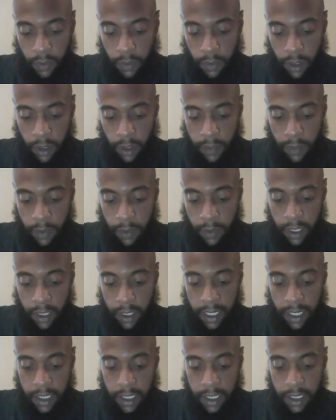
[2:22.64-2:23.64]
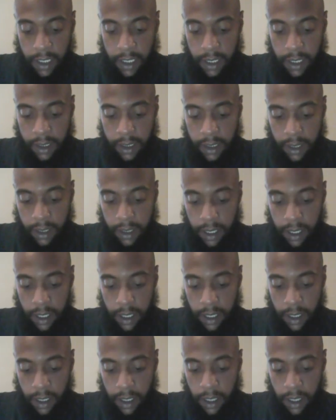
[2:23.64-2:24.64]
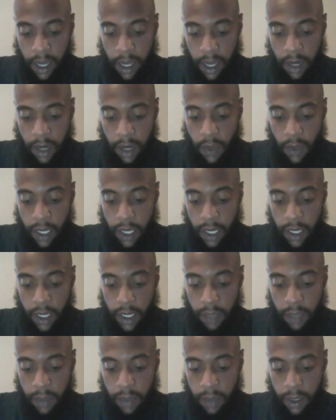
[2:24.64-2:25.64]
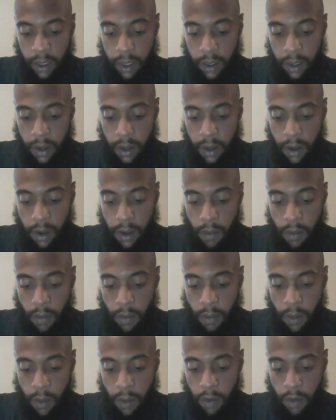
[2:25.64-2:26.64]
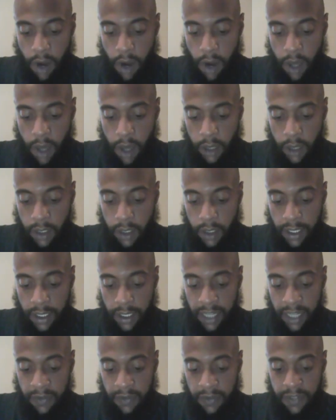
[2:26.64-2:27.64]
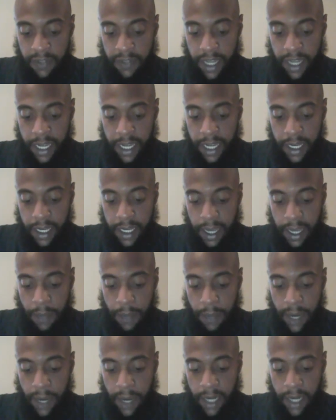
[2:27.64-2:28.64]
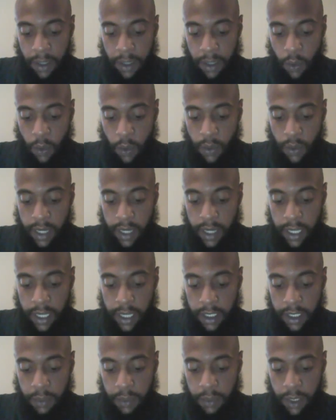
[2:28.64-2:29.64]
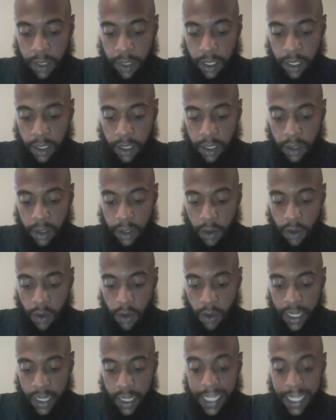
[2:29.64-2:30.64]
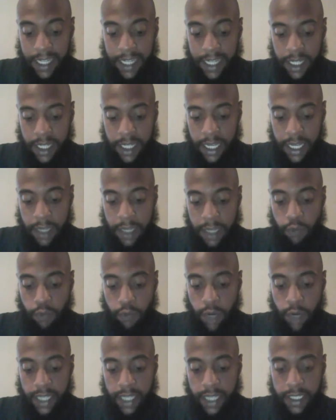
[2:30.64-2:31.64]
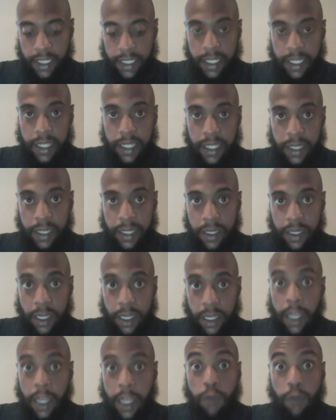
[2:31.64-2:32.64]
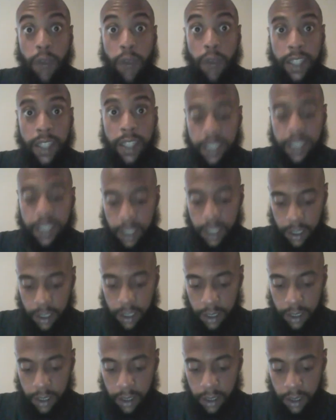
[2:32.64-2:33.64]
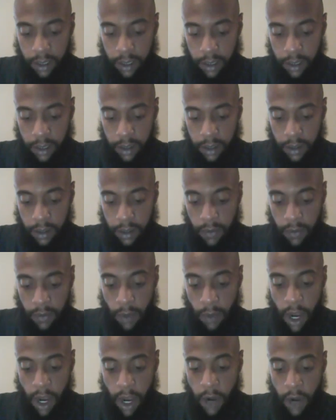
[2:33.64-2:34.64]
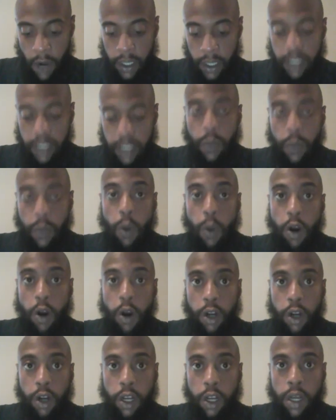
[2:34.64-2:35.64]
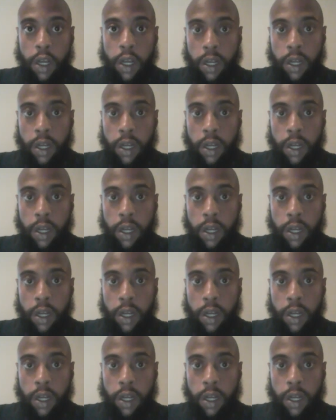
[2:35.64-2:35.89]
let me read that again. And Elohim Barak the seventh day and made it Kodesh, because on it he rested. He rested from all his work